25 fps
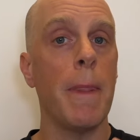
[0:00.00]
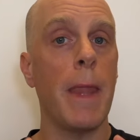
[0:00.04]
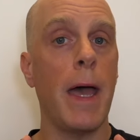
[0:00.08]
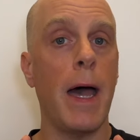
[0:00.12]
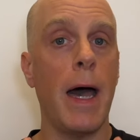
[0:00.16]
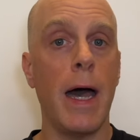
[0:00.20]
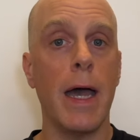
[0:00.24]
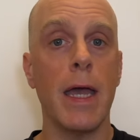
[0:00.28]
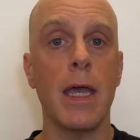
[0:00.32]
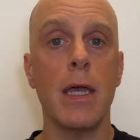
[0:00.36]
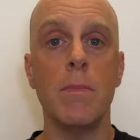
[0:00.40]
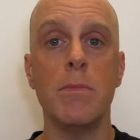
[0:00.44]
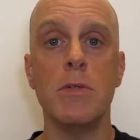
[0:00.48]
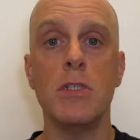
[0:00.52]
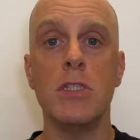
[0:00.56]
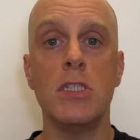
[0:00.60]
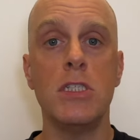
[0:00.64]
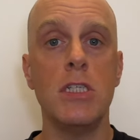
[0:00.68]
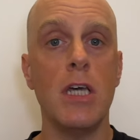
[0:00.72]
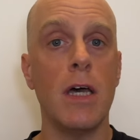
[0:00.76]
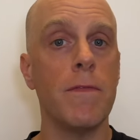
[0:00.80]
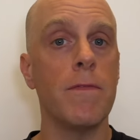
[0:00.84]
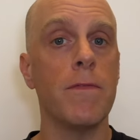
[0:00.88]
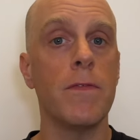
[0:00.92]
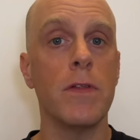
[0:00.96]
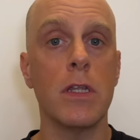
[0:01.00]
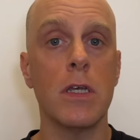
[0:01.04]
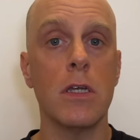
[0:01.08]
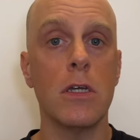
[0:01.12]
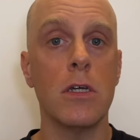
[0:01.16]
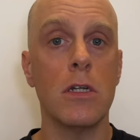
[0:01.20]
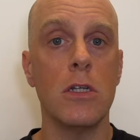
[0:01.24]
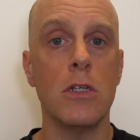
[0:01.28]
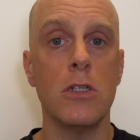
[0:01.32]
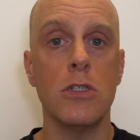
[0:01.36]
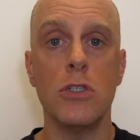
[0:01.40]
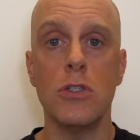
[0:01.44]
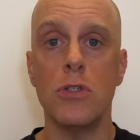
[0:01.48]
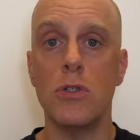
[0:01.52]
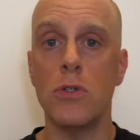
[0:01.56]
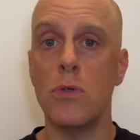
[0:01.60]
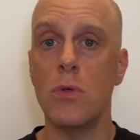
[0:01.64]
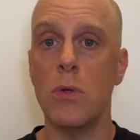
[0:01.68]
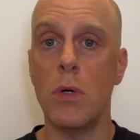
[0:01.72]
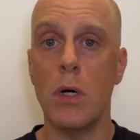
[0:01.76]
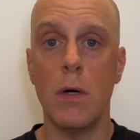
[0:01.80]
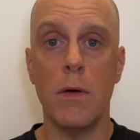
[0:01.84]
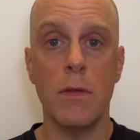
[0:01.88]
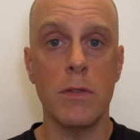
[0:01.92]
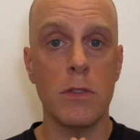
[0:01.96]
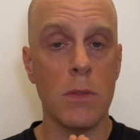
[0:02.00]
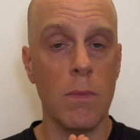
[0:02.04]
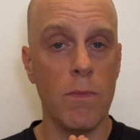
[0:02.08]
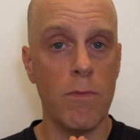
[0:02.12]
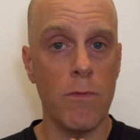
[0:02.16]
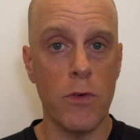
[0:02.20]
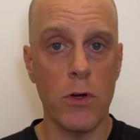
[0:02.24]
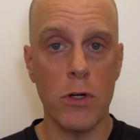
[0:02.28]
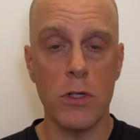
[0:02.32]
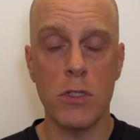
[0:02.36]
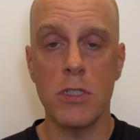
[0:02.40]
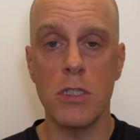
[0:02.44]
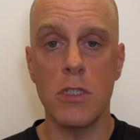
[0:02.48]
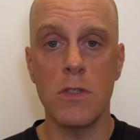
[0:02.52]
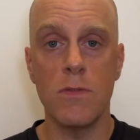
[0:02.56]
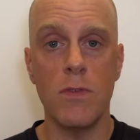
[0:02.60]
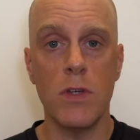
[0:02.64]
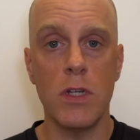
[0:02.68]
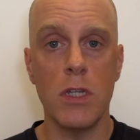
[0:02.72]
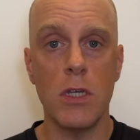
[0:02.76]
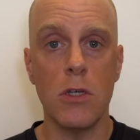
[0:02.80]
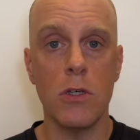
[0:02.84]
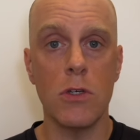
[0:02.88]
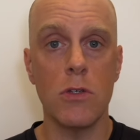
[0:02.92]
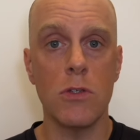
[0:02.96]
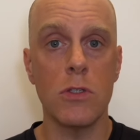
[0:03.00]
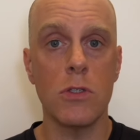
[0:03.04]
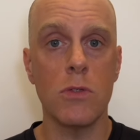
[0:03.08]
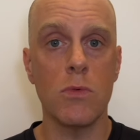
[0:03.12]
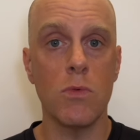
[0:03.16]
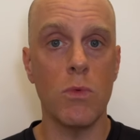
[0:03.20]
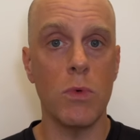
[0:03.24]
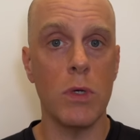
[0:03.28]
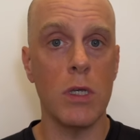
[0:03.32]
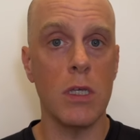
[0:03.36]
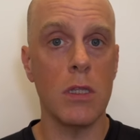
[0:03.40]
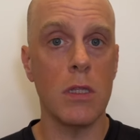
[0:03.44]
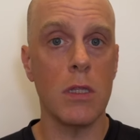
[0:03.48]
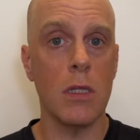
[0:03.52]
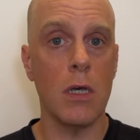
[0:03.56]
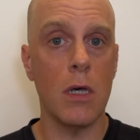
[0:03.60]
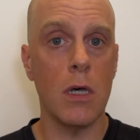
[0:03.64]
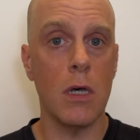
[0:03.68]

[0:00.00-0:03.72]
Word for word: I am definitely going to do some versus videos with